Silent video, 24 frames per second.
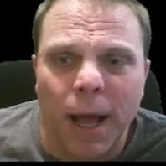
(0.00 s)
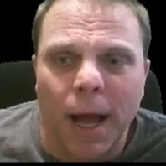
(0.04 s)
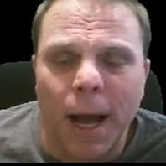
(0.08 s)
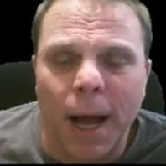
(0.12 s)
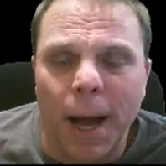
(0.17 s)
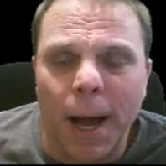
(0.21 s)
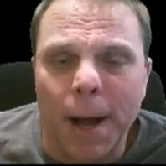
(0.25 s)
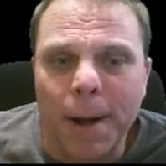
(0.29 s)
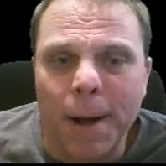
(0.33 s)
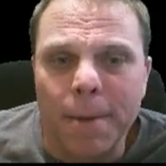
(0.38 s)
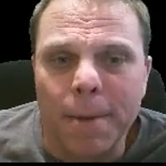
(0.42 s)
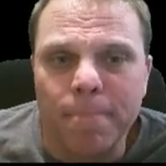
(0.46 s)

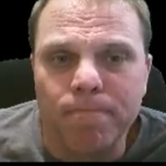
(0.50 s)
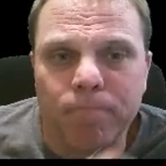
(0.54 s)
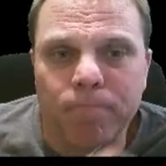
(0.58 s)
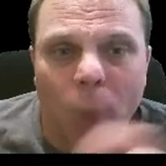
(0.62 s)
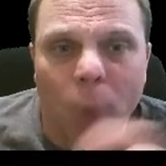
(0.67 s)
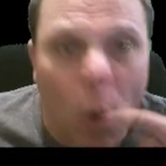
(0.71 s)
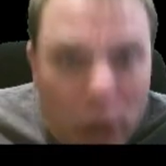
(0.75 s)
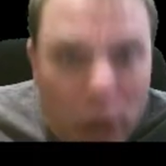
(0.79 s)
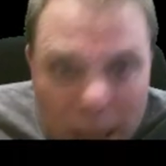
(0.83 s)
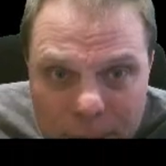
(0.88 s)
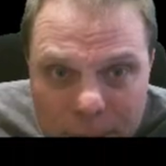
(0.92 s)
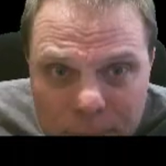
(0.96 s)

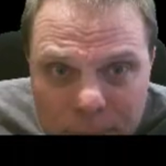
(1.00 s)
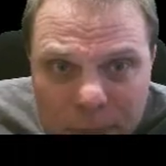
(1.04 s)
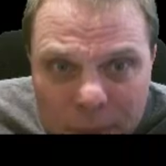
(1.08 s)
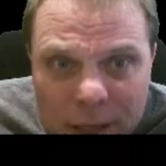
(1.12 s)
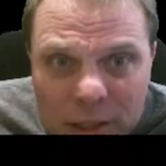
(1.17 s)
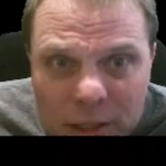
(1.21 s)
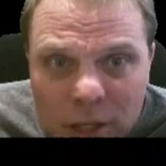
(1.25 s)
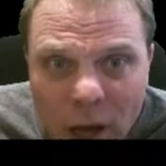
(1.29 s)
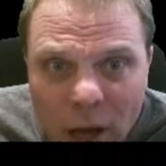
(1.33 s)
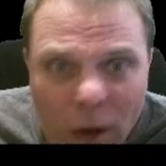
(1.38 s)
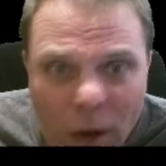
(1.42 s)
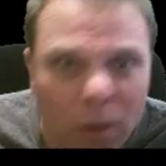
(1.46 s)
Okay,
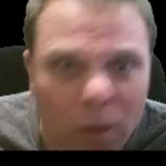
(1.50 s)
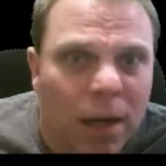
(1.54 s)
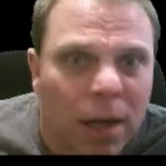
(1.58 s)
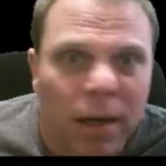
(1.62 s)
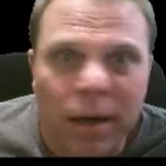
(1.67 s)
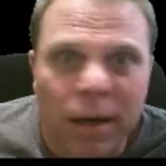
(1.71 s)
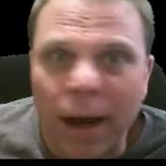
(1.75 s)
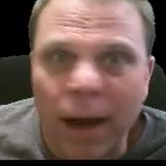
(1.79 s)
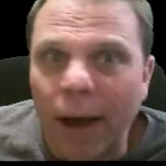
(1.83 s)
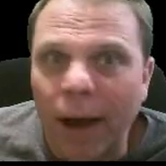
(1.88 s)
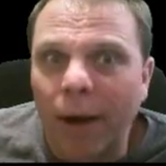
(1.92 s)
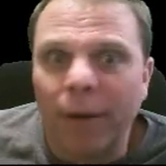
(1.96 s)
so
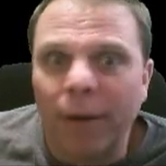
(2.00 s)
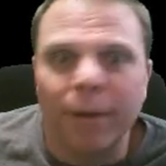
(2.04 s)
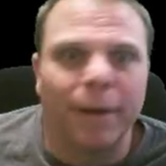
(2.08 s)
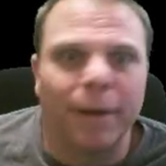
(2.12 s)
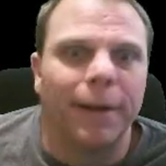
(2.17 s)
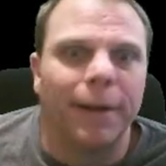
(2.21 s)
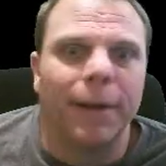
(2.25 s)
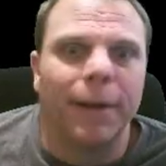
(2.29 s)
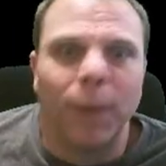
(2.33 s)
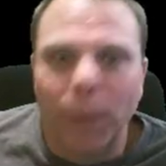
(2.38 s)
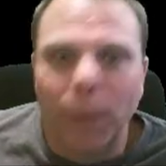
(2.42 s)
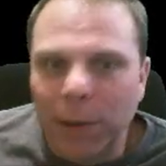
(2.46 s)
now
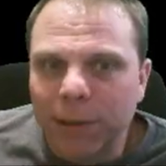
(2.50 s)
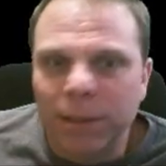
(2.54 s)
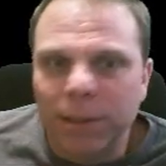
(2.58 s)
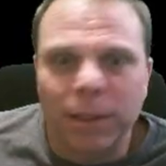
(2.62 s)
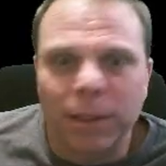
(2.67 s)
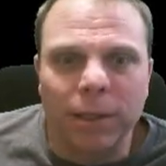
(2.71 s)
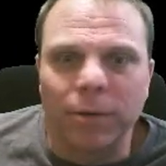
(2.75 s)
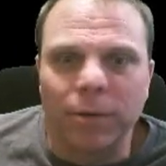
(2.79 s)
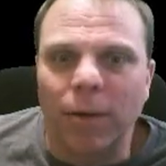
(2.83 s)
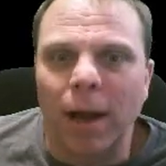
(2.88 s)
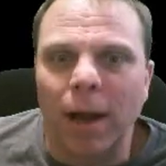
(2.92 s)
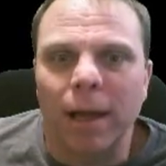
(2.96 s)
your
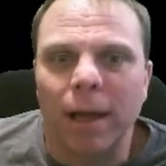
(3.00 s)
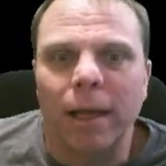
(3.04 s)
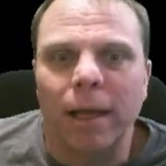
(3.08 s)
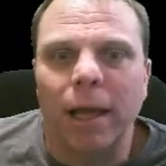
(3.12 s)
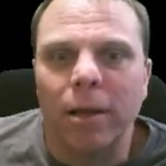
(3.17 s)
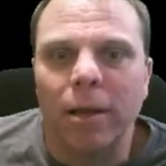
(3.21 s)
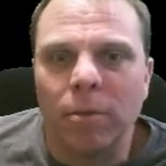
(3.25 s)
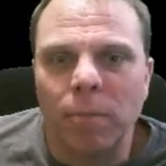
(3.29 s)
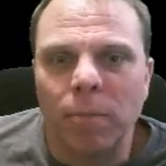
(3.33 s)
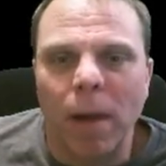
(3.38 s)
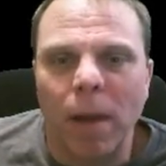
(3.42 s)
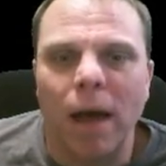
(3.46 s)
turn, right?
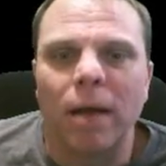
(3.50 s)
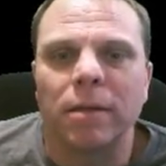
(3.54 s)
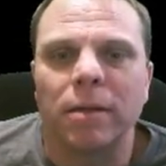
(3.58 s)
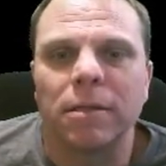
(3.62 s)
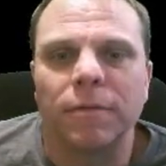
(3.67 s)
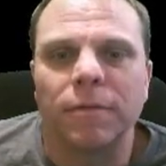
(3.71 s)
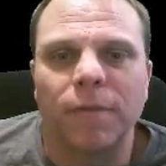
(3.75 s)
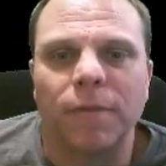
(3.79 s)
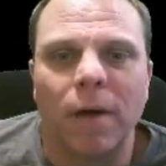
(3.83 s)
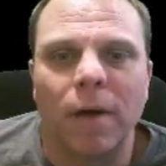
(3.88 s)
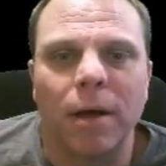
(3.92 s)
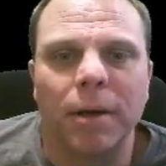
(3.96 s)
Can you balance
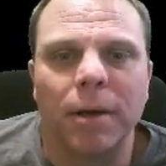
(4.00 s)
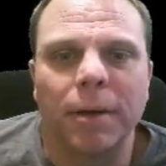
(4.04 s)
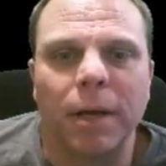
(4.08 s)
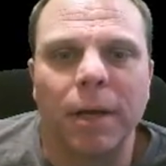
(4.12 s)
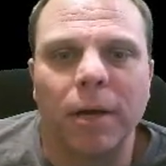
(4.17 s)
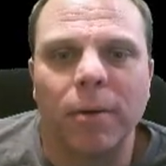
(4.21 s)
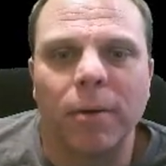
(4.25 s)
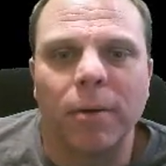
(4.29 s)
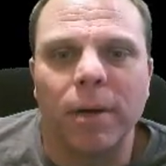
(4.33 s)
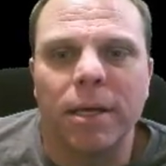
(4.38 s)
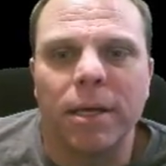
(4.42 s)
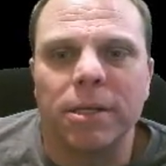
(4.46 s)
the following
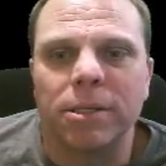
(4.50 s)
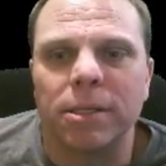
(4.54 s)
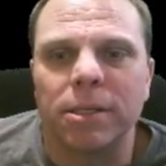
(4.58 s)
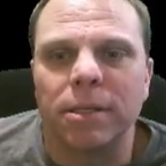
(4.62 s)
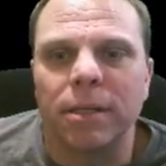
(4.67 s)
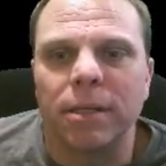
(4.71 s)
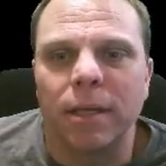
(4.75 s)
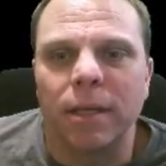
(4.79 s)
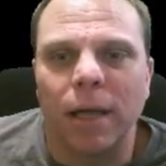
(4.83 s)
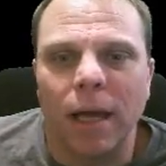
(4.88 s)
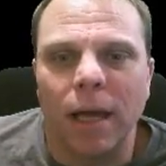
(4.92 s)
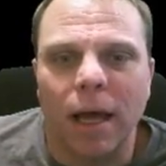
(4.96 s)

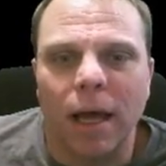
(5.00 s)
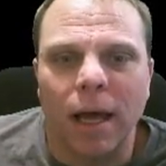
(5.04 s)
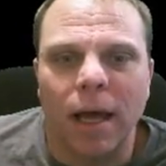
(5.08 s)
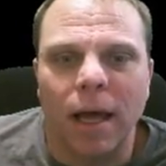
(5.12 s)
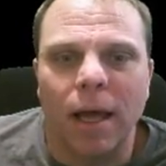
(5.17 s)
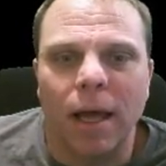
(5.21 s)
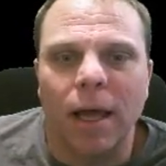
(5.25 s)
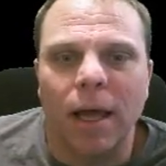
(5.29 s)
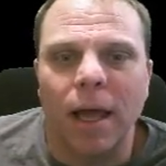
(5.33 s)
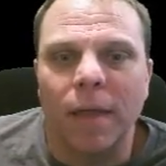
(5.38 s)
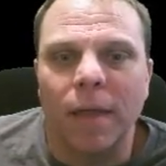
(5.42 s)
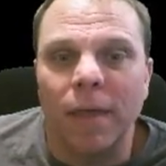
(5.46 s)
equation?
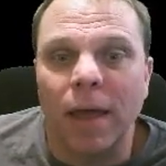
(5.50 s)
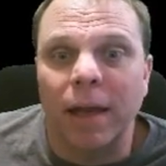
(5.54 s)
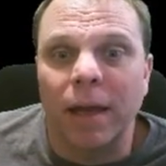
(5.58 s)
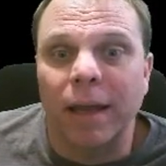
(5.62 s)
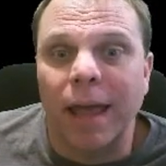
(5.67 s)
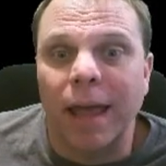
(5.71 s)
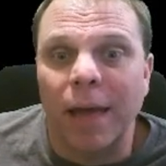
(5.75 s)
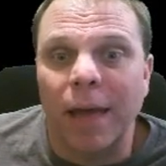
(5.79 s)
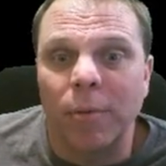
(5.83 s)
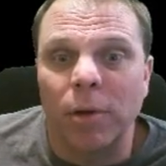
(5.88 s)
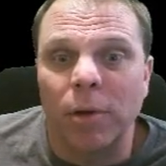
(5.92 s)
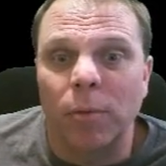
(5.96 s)
Yeah. And then
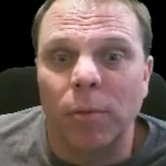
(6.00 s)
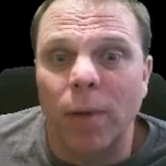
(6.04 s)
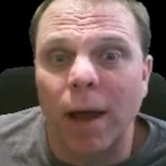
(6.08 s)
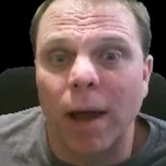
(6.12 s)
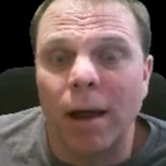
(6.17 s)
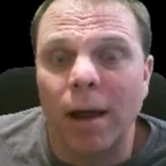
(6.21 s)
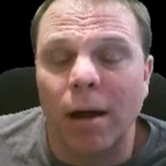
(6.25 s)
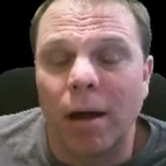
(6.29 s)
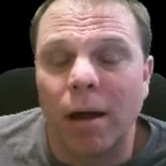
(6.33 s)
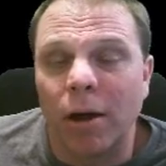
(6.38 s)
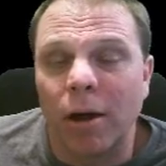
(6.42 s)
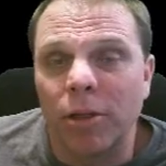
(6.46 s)
can we
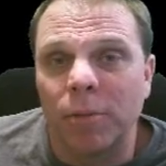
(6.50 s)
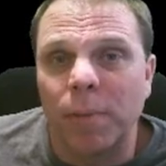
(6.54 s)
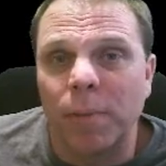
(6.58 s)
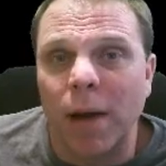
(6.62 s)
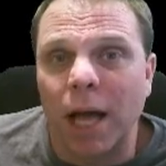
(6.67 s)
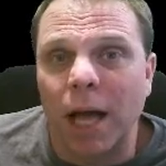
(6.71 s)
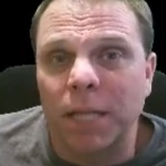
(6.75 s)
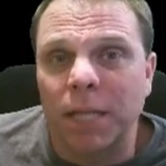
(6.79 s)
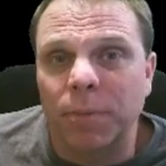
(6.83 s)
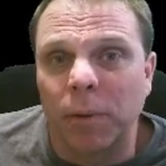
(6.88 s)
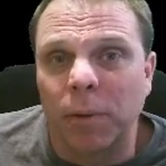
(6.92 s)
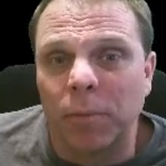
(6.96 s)
write all the
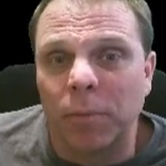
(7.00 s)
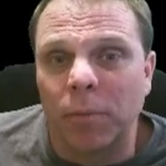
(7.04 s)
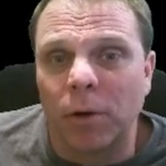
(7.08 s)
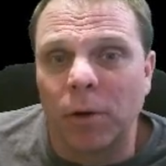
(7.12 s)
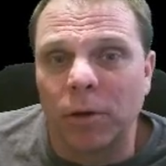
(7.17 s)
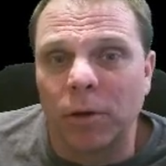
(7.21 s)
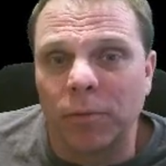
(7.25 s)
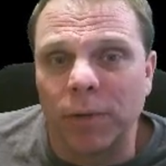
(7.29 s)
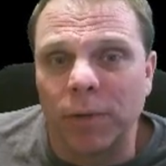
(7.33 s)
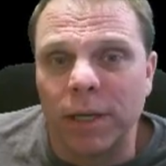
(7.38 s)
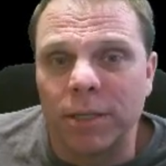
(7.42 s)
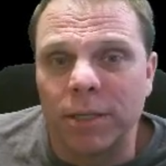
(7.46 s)
possible
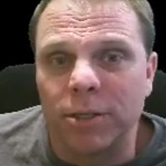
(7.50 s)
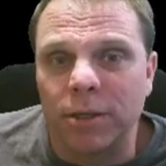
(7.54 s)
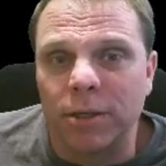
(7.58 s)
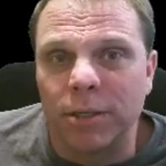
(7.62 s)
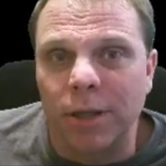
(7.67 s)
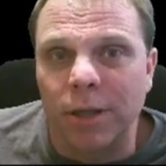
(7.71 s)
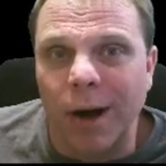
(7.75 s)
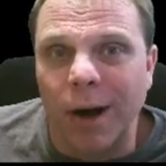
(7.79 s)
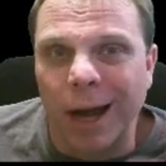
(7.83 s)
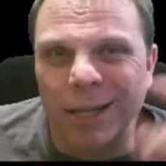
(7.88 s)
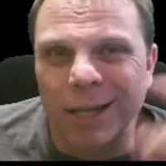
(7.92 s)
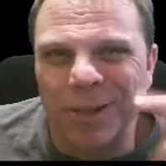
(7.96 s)
mole
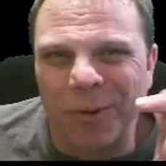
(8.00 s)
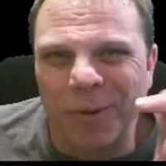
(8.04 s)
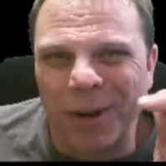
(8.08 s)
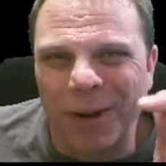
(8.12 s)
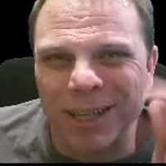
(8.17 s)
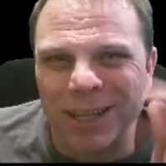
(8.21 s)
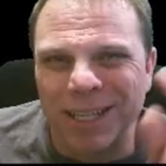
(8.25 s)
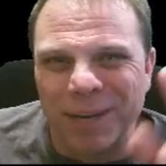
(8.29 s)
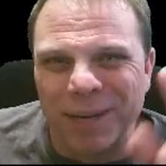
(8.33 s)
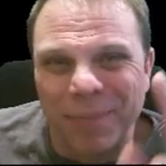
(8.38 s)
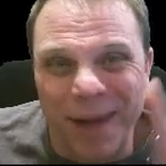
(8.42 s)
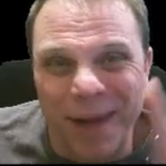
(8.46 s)
ratios? All right, so I
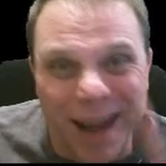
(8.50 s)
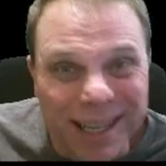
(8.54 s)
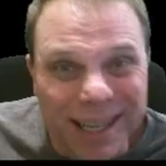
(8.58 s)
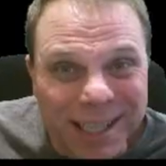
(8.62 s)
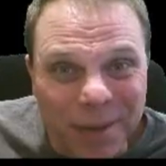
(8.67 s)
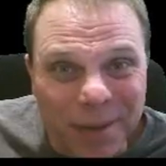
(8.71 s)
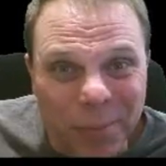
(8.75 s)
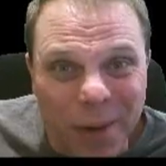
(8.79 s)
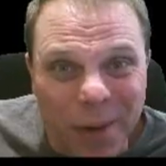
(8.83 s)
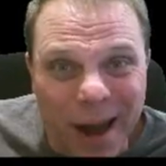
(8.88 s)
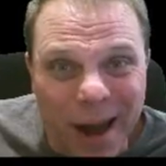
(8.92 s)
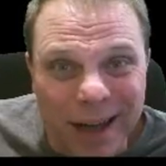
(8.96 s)
want you to pause
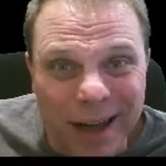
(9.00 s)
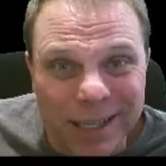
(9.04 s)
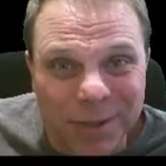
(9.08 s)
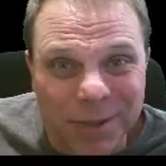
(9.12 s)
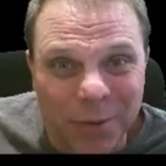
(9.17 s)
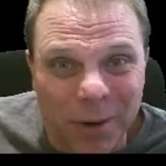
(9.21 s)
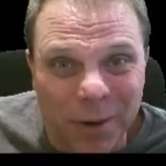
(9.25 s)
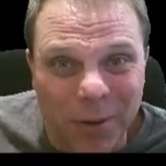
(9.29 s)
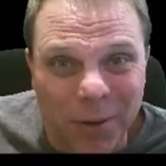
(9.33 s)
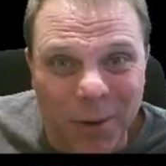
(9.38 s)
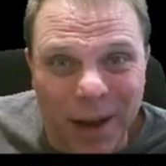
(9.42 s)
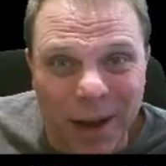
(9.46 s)
it and
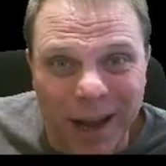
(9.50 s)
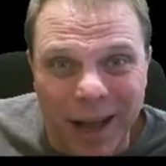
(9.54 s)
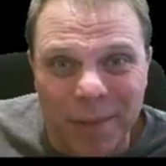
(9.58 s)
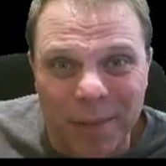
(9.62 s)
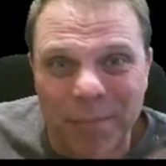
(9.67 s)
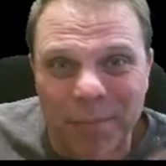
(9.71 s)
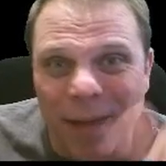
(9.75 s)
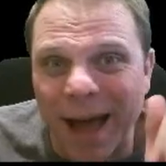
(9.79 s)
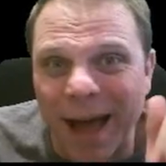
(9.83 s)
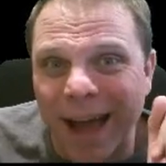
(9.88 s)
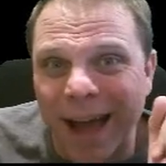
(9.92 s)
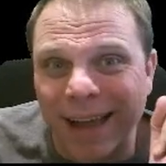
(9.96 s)
practice real quick,
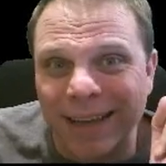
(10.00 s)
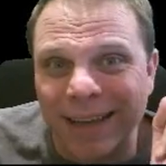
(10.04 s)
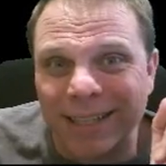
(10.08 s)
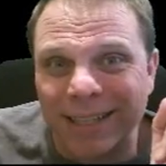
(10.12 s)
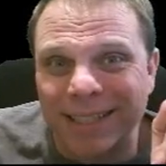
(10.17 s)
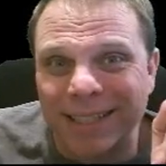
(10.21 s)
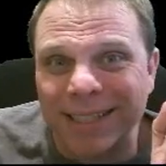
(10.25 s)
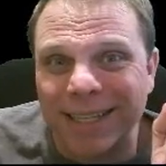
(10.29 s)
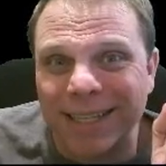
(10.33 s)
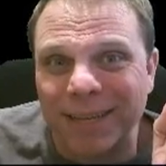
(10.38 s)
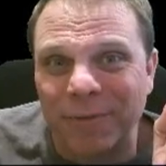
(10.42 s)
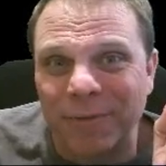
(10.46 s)
come back and
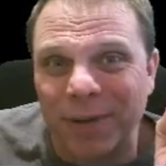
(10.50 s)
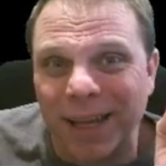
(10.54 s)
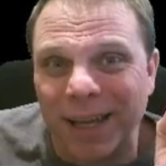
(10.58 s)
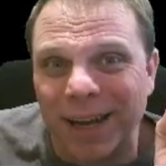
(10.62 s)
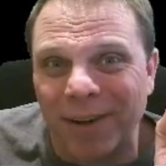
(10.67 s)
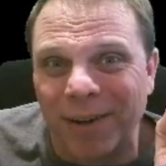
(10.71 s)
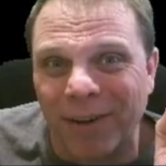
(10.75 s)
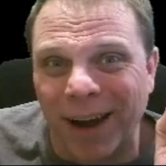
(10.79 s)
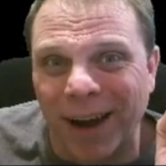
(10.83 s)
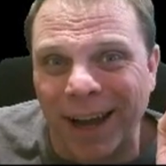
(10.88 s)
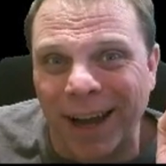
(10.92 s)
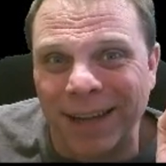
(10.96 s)
see if you get
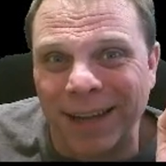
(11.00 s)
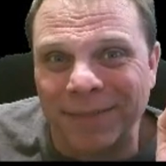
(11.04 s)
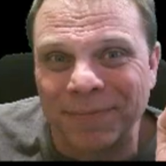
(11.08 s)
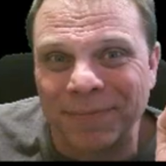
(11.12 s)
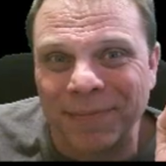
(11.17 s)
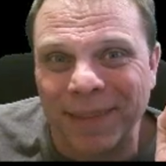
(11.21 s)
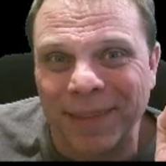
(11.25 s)
it right.